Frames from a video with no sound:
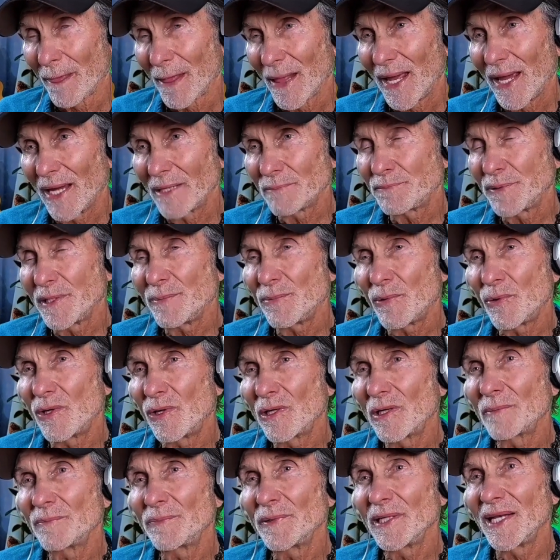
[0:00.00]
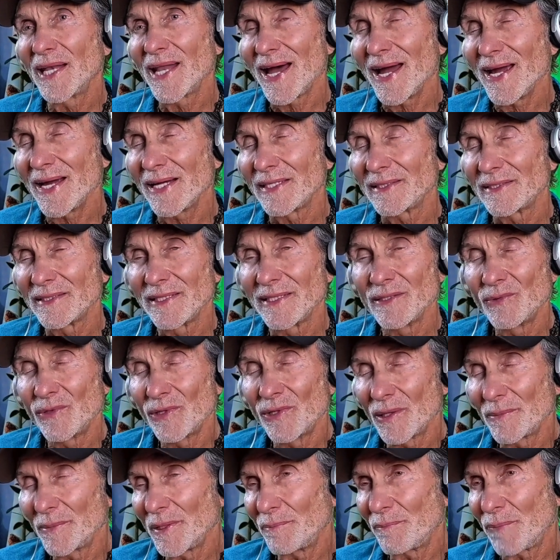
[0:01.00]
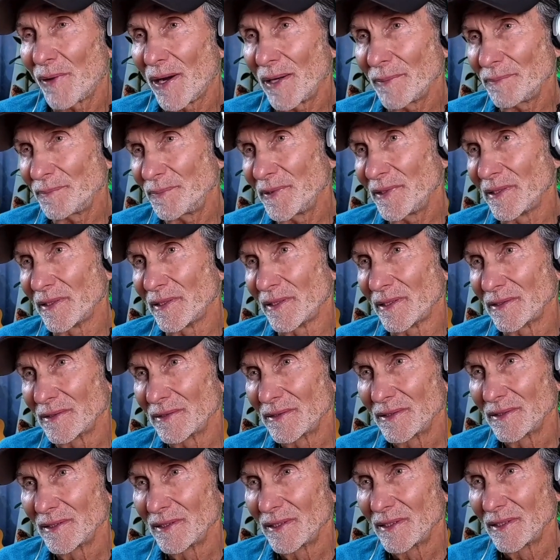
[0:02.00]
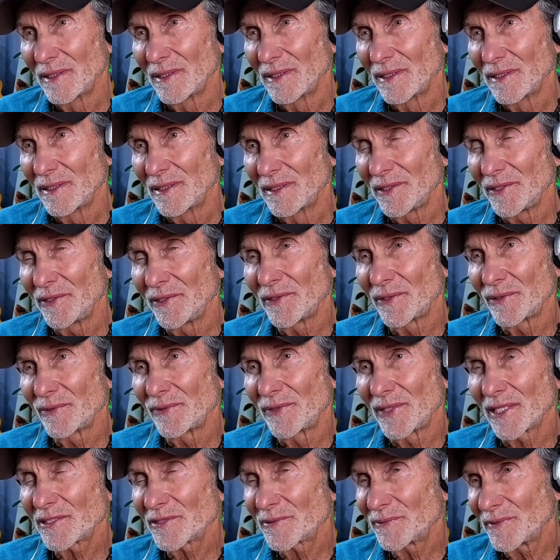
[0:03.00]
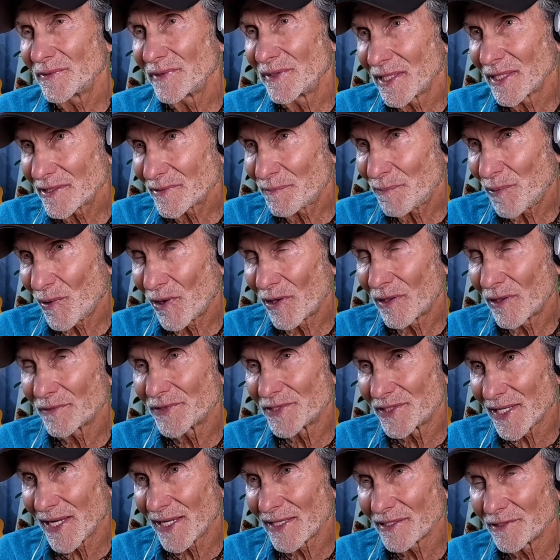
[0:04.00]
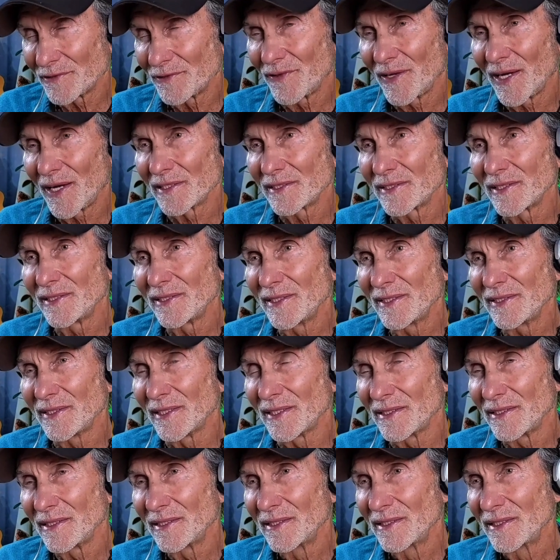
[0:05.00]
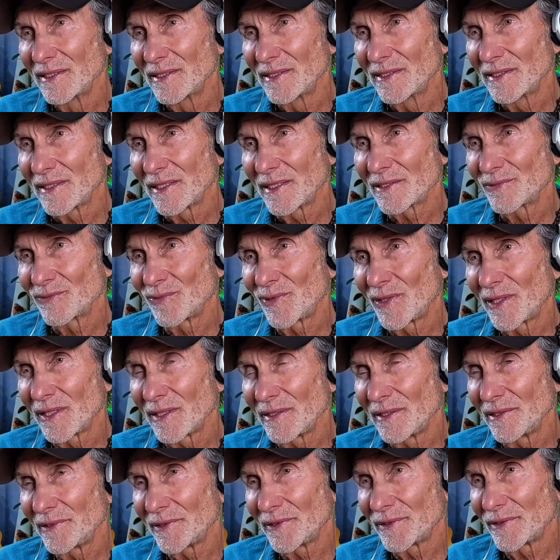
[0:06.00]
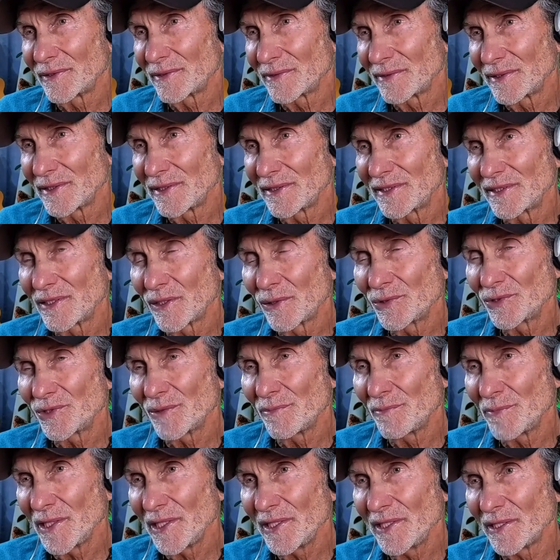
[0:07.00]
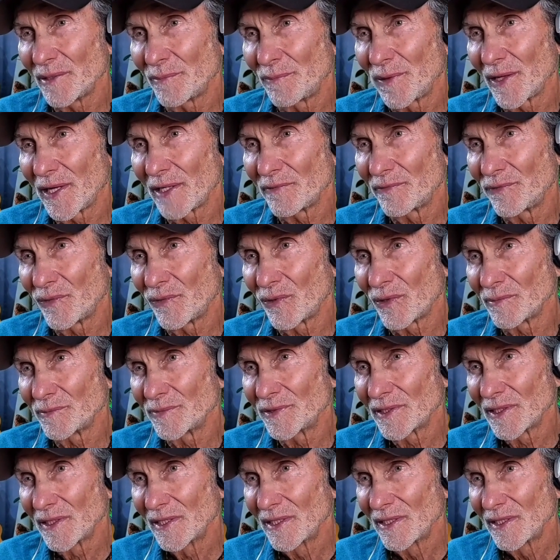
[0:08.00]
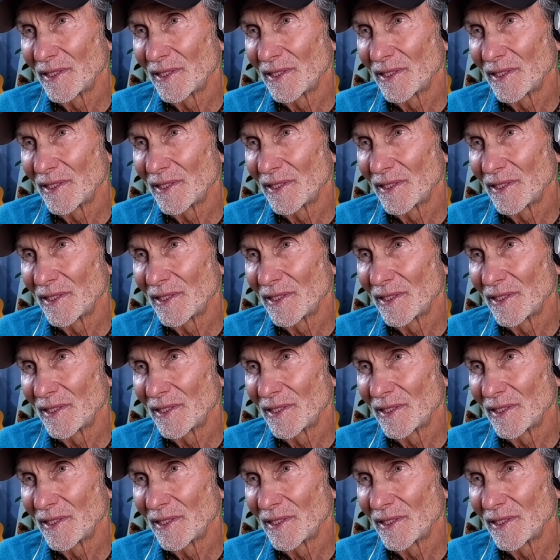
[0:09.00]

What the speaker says: And people want to be liked. They want to be popular. That's part of satisfaction, isn't it? That's why, these social media platforms,